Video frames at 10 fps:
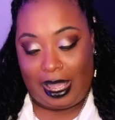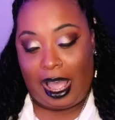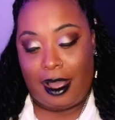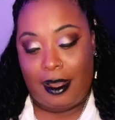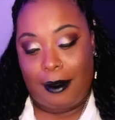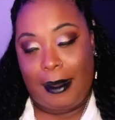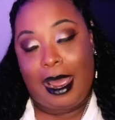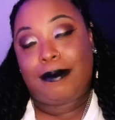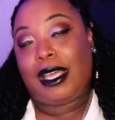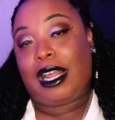
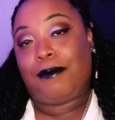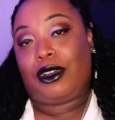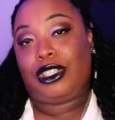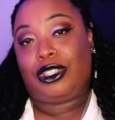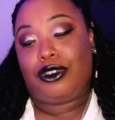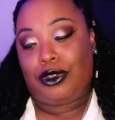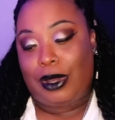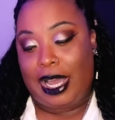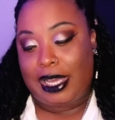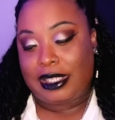app that I'm going to show you
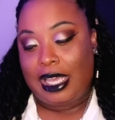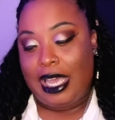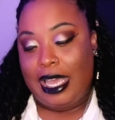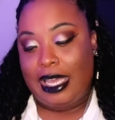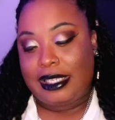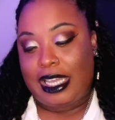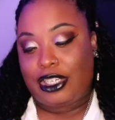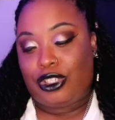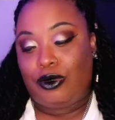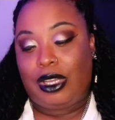guys is
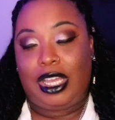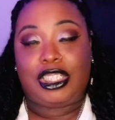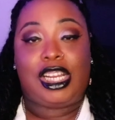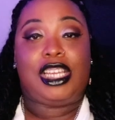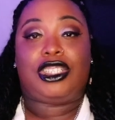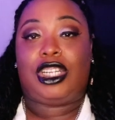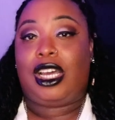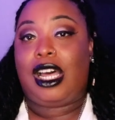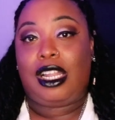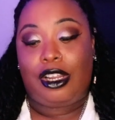that you can change the
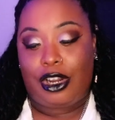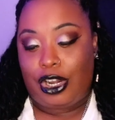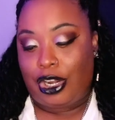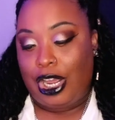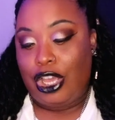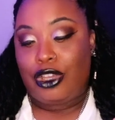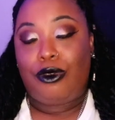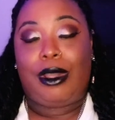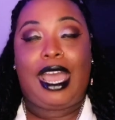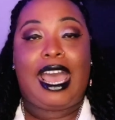color,
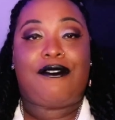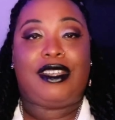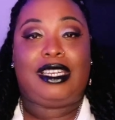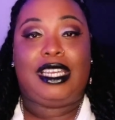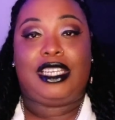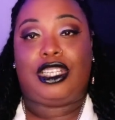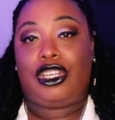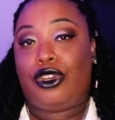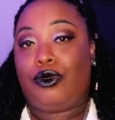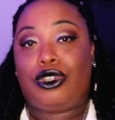you can have it linked to
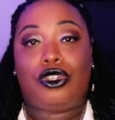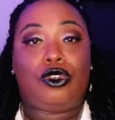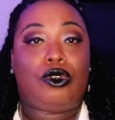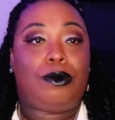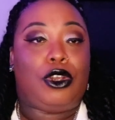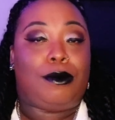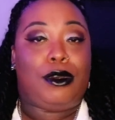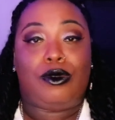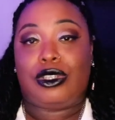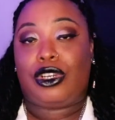YouTube, your
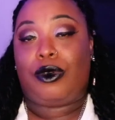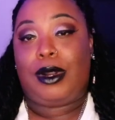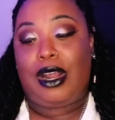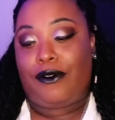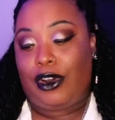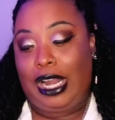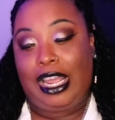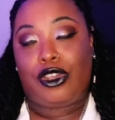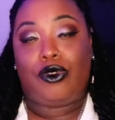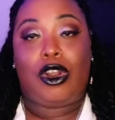music or whatever,
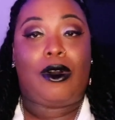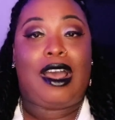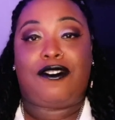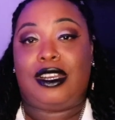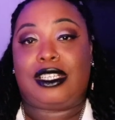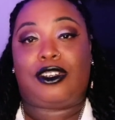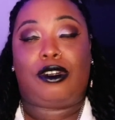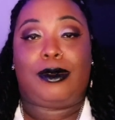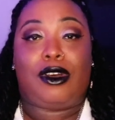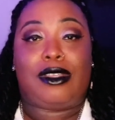and you don't have to necessarily be